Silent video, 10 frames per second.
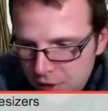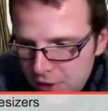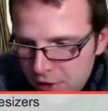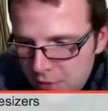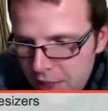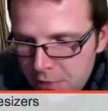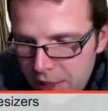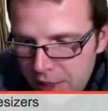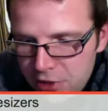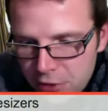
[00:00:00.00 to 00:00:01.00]
main
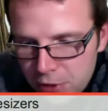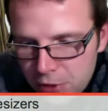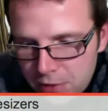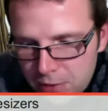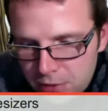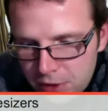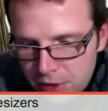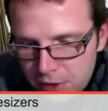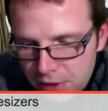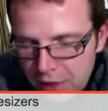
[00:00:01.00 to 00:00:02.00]
batch that
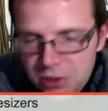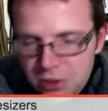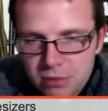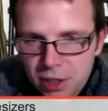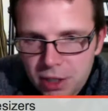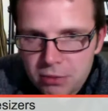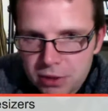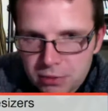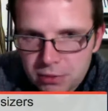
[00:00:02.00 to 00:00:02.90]
are out at the moment